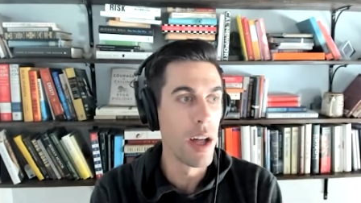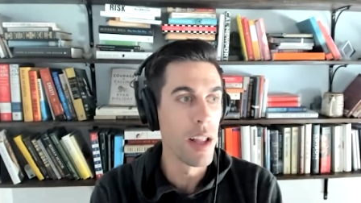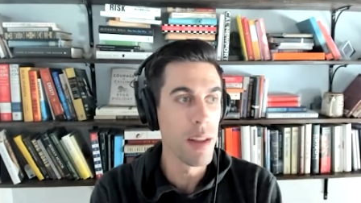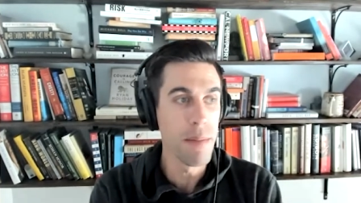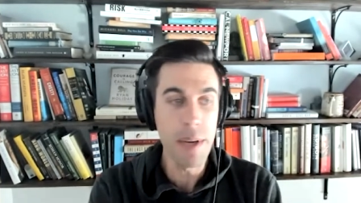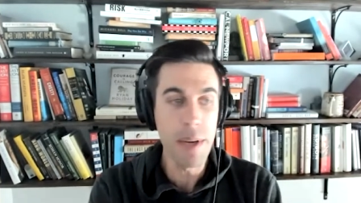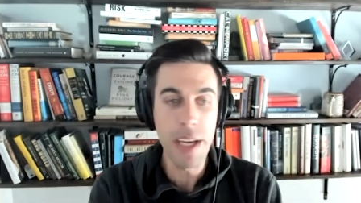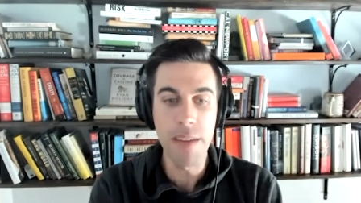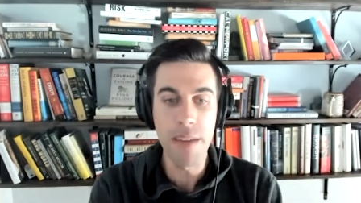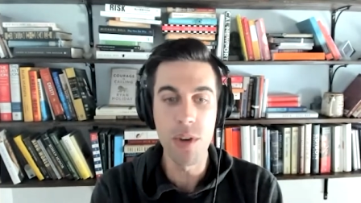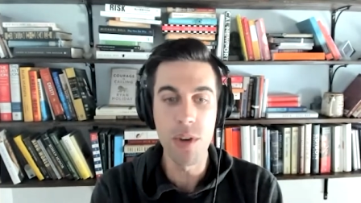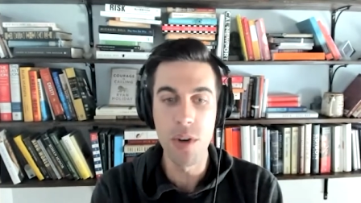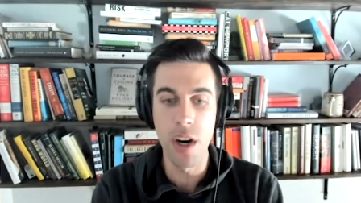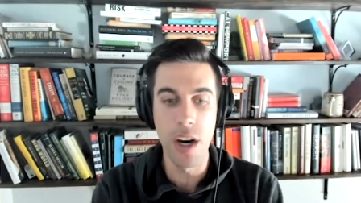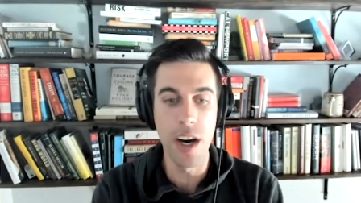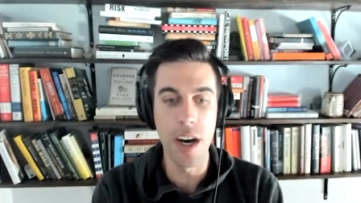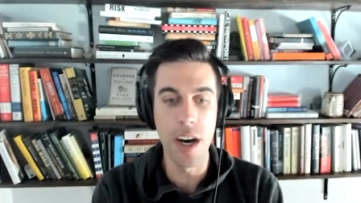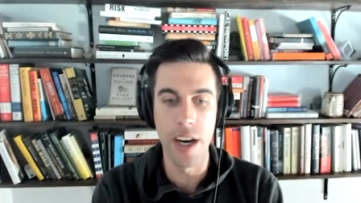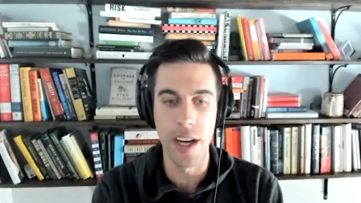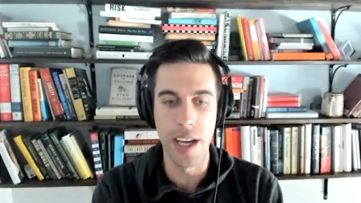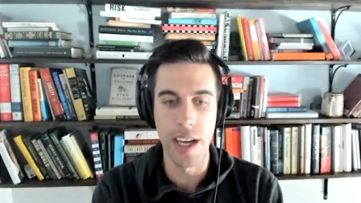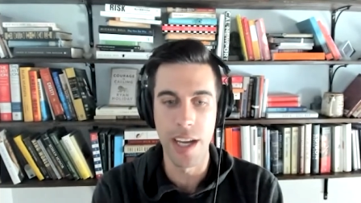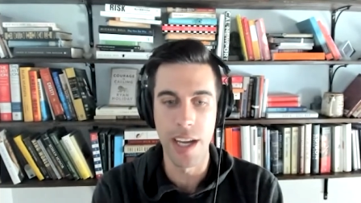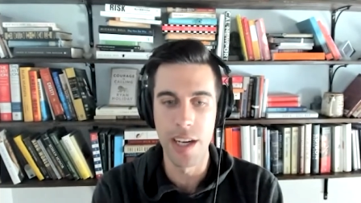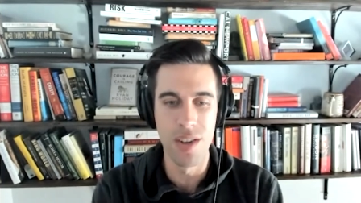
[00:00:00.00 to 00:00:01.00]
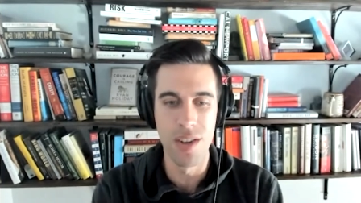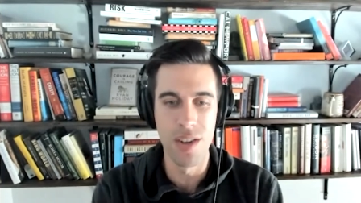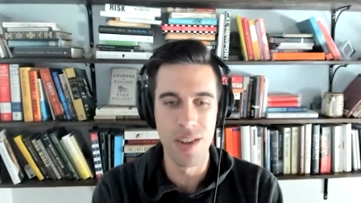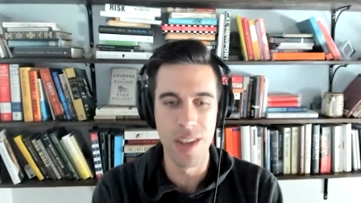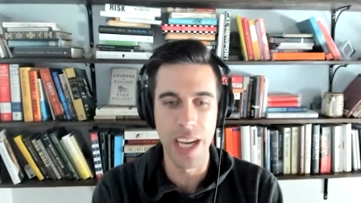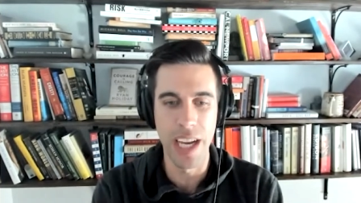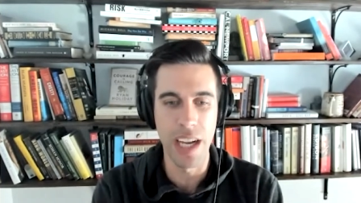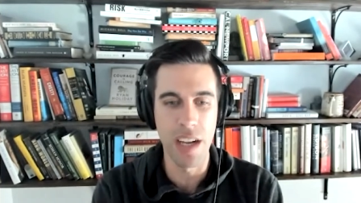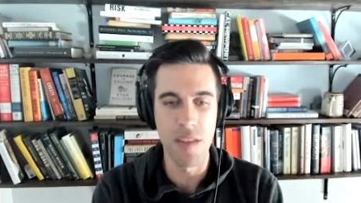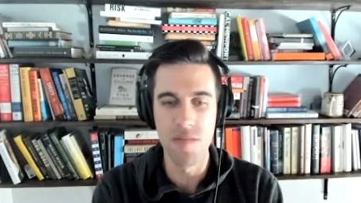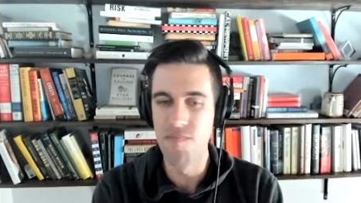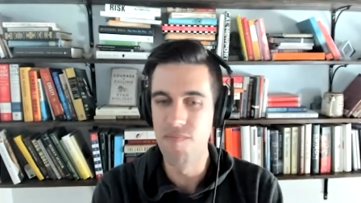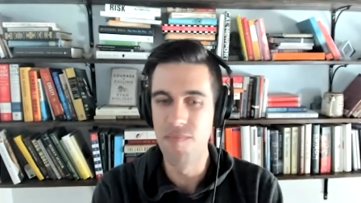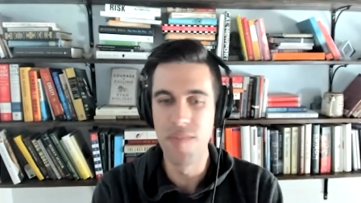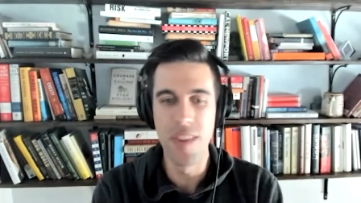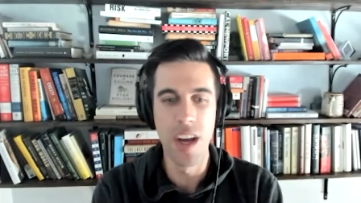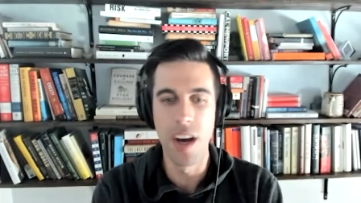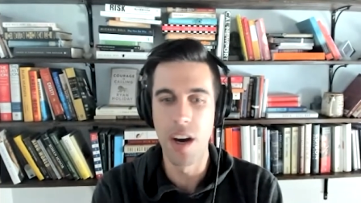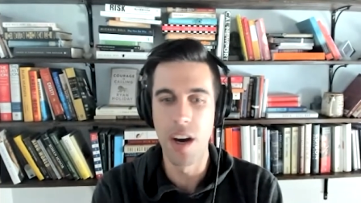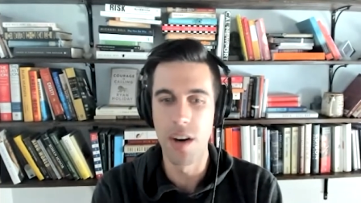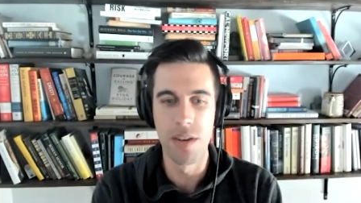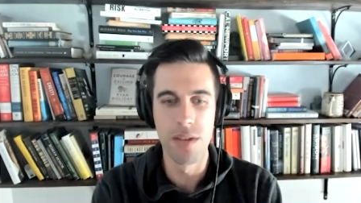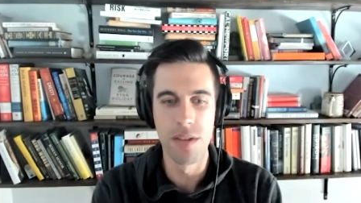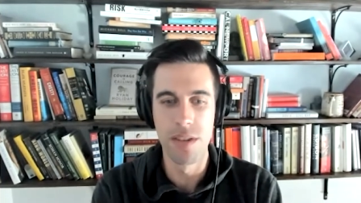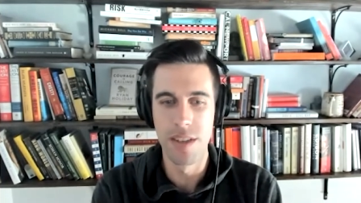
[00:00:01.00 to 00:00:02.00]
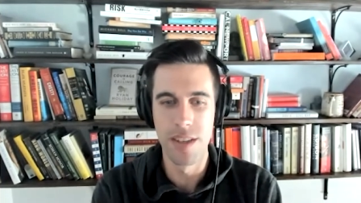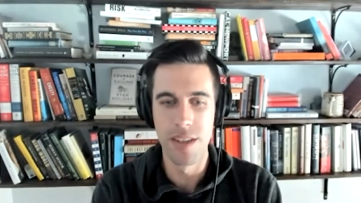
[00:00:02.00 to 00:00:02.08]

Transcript: let me give you a hug," and you're like, "No,